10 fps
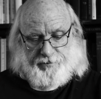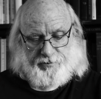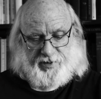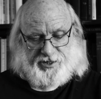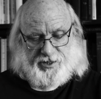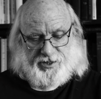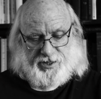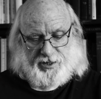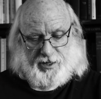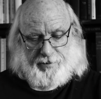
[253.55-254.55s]
business
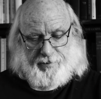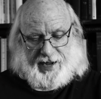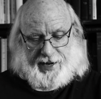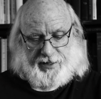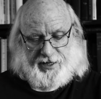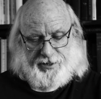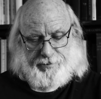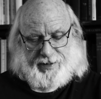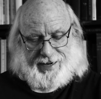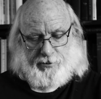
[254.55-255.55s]
had come back into
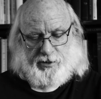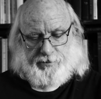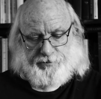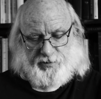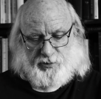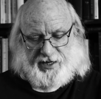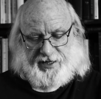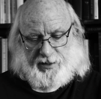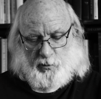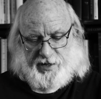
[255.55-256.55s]
power,
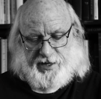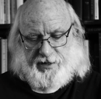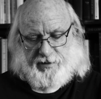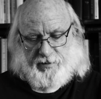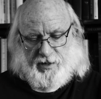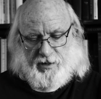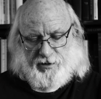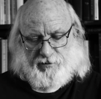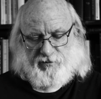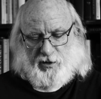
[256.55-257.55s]
bringing with it
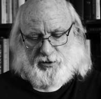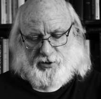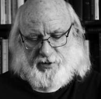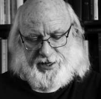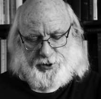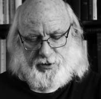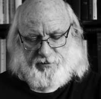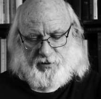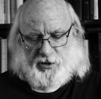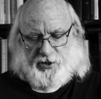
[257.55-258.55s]
the
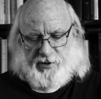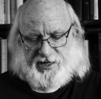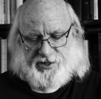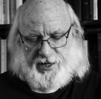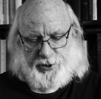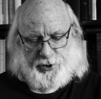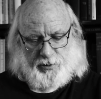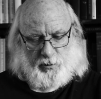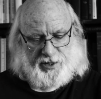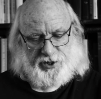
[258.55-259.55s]

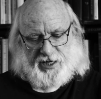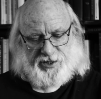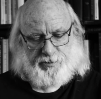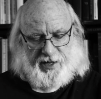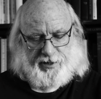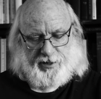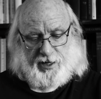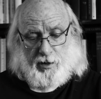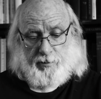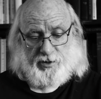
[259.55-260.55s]
vulgarization which has been
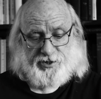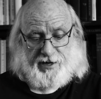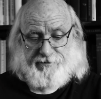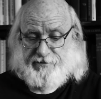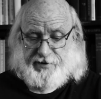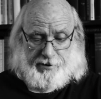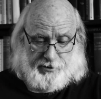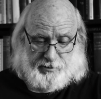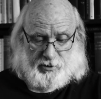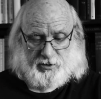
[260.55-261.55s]
the almost
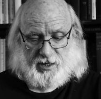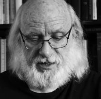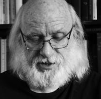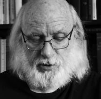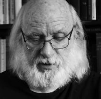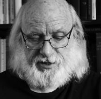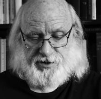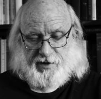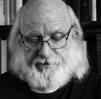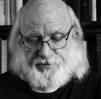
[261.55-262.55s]
invariable
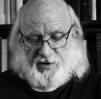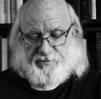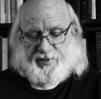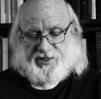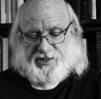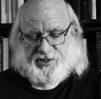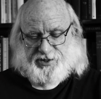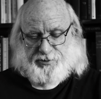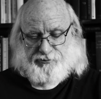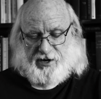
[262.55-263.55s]
consequence of business
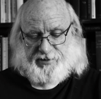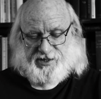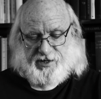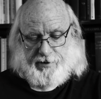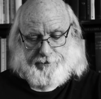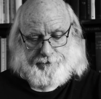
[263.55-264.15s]
supremacy.